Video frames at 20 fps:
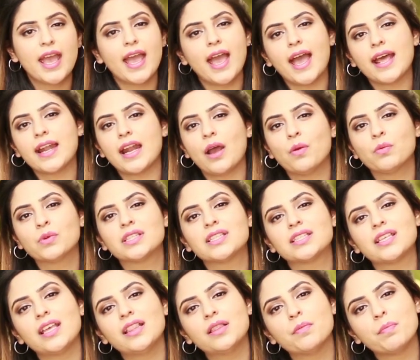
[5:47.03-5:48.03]
And I would
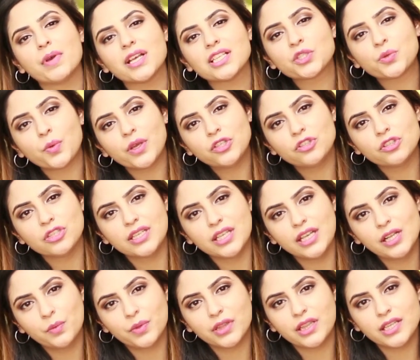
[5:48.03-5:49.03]
say the best way to
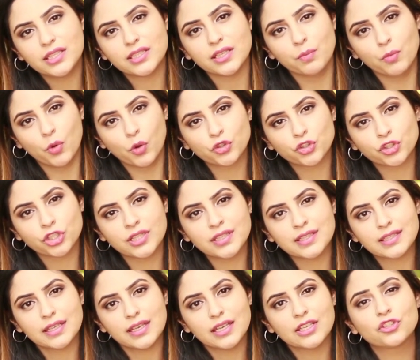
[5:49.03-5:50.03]
deal with these
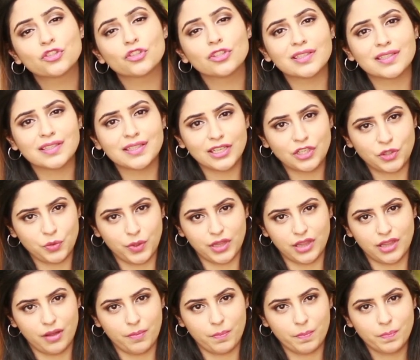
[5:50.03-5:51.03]
emotions is to sit
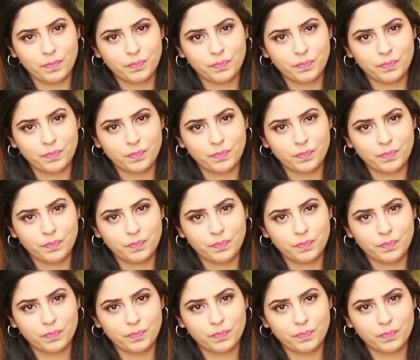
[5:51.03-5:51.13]
with them.